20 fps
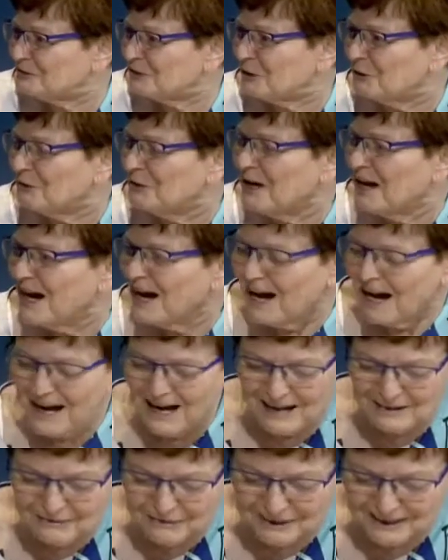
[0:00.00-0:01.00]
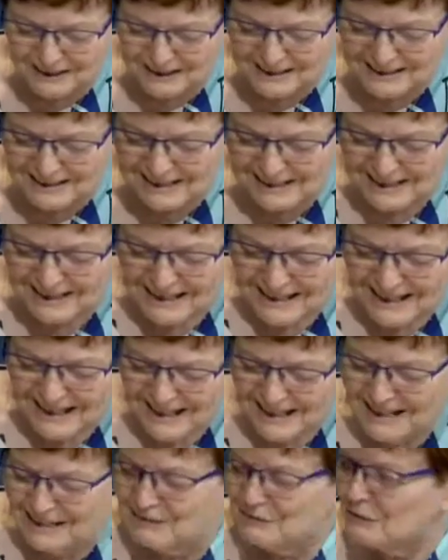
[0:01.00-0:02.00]
So I will let
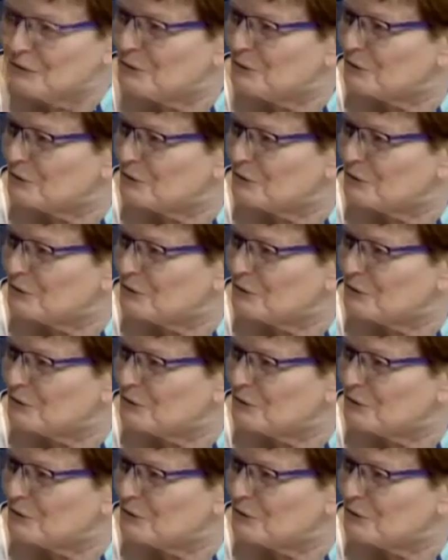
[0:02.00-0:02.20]
Andrew,